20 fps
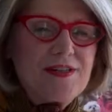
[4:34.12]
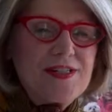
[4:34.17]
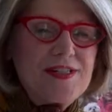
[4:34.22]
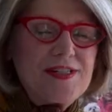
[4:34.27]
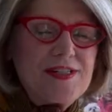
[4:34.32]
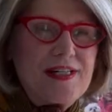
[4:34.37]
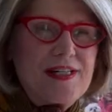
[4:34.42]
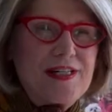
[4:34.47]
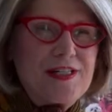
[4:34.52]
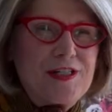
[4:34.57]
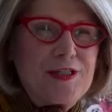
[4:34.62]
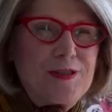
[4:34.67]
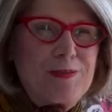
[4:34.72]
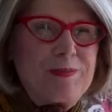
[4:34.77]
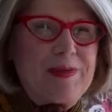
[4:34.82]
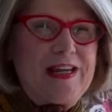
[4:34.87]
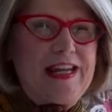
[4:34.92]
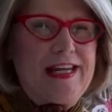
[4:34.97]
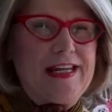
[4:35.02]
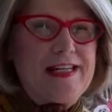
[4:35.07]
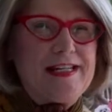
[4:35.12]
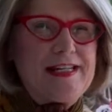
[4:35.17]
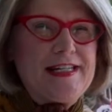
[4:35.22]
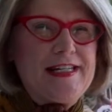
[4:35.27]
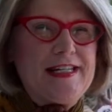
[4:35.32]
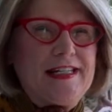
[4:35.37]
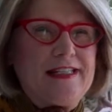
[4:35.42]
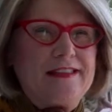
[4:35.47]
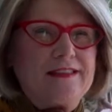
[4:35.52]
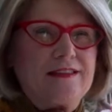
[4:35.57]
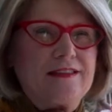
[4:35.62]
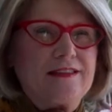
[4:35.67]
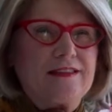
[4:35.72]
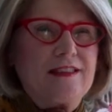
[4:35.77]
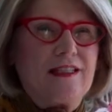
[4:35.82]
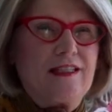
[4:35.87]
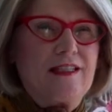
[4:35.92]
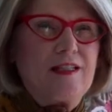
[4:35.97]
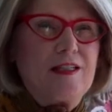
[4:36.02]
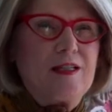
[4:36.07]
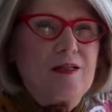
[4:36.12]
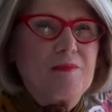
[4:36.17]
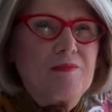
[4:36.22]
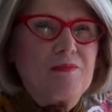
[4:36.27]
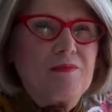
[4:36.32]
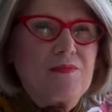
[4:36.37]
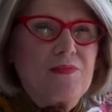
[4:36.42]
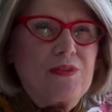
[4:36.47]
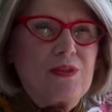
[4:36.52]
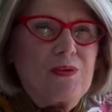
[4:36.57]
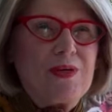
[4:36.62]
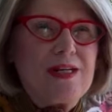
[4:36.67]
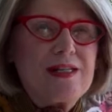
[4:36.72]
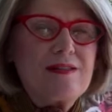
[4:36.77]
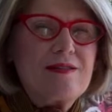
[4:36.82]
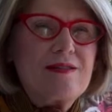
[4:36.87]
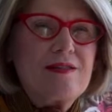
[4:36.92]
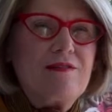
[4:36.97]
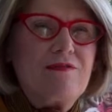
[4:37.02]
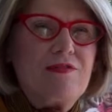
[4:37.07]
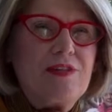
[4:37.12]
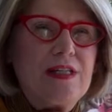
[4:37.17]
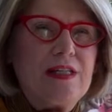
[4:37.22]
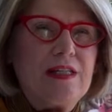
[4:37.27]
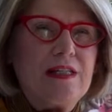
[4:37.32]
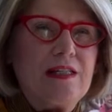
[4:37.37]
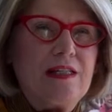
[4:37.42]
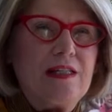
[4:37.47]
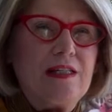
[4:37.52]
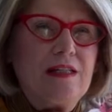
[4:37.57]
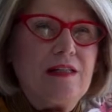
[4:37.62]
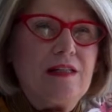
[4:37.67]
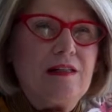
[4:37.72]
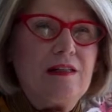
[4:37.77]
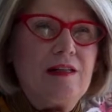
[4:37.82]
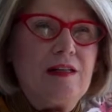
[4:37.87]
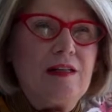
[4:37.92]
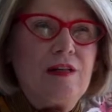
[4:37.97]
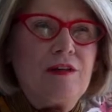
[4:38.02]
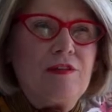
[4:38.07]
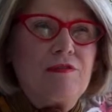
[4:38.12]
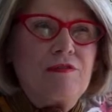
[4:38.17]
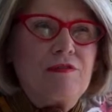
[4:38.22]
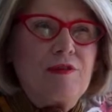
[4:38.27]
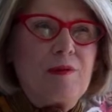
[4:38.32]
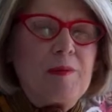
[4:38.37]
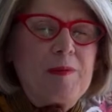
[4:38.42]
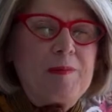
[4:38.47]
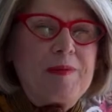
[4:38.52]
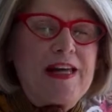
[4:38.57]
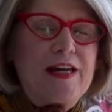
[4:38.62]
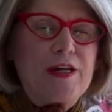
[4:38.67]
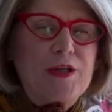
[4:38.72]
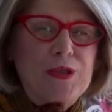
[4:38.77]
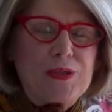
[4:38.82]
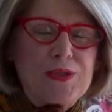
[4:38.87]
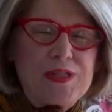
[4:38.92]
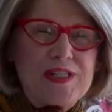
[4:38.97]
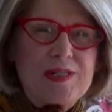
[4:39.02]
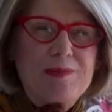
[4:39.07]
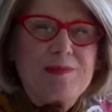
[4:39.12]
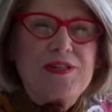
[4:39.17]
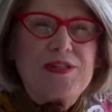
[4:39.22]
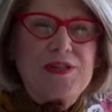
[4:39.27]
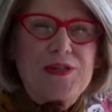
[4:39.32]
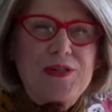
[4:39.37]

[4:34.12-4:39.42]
started panting quite severely from about Christmas